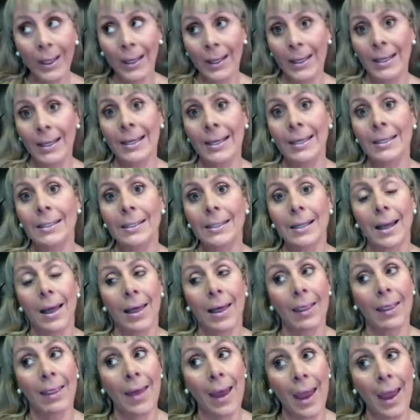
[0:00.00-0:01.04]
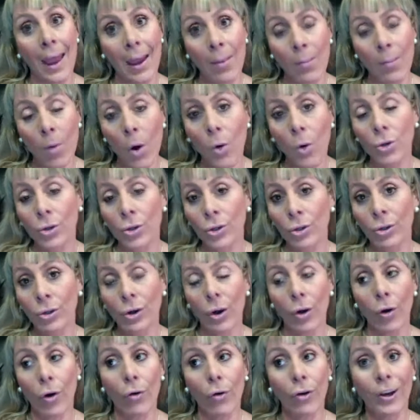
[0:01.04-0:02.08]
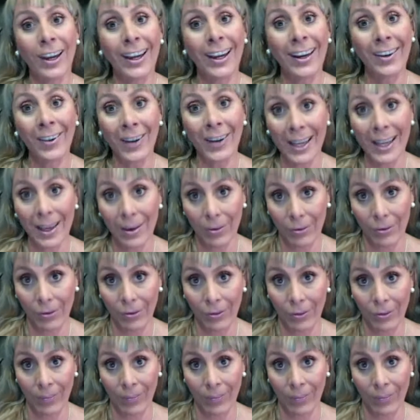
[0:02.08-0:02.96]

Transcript: is the emotion of grief.